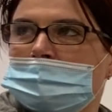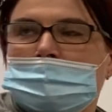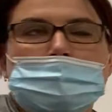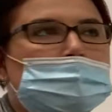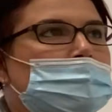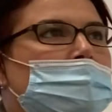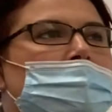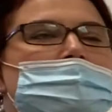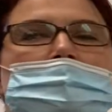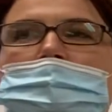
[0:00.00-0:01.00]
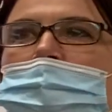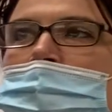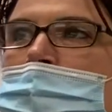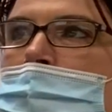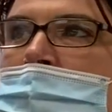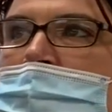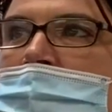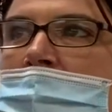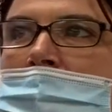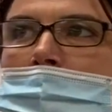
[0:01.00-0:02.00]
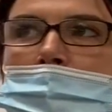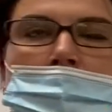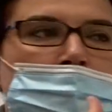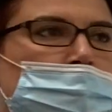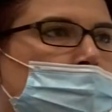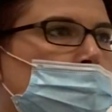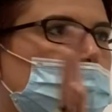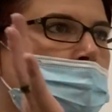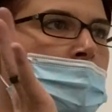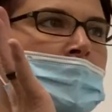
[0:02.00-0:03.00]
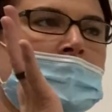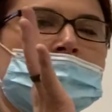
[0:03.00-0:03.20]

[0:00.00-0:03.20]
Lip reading: They will cuss at you, wish death upon you,